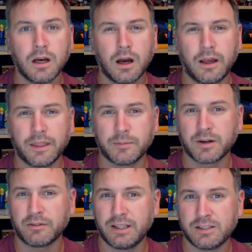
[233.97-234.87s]
I think I'm going
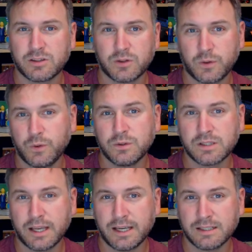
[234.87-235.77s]
to release
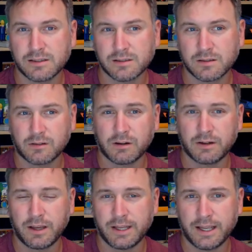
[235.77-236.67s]
Tuesdays around
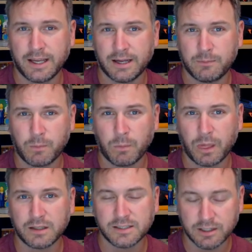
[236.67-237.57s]
8 a.m.
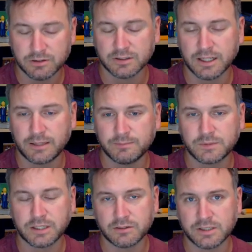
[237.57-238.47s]
Central
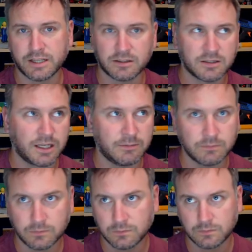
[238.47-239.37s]
Standard Time,
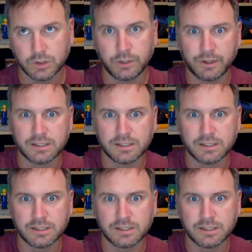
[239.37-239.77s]
U.S.